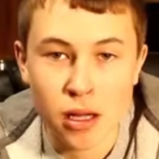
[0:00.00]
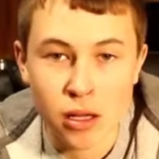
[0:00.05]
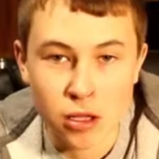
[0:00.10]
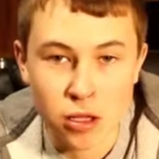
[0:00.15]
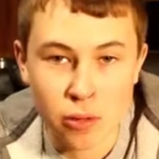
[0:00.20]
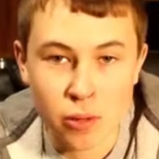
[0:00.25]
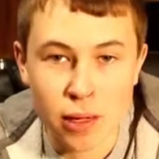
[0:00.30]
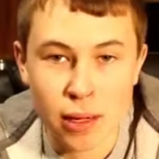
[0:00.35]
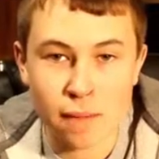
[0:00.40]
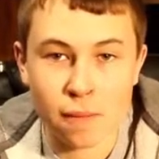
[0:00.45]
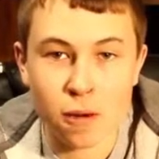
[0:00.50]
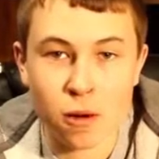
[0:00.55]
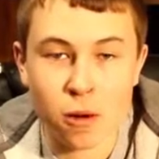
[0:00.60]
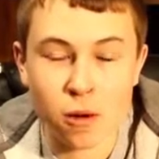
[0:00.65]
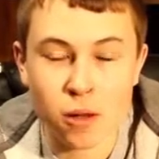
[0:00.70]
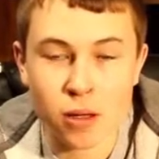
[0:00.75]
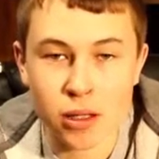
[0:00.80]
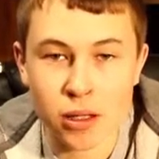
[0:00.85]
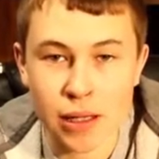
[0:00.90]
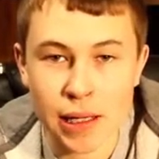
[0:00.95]
you would have a
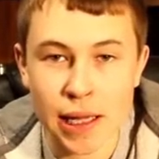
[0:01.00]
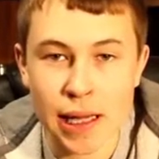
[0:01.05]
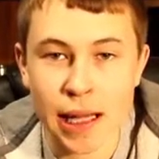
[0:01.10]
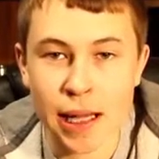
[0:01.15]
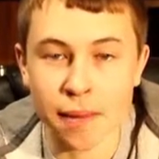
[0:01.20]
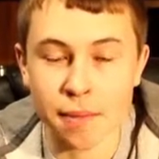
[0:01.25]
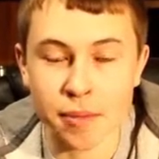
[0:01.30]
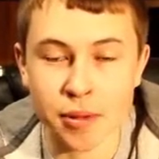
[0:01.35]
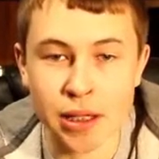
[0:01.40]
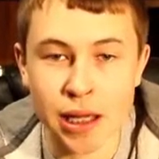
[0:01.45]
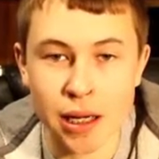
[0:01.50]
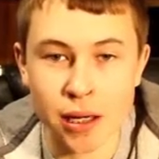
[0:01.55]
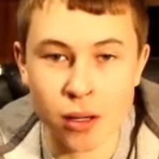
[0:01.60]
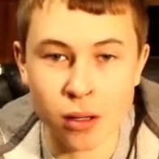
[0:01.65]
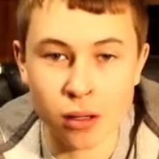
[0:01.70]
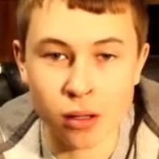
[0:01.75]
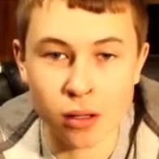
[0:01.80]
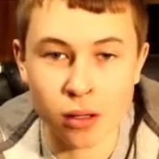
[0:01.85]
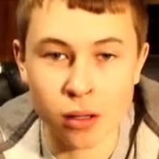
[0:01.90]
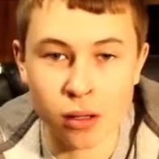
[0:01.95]
hard time setting the hook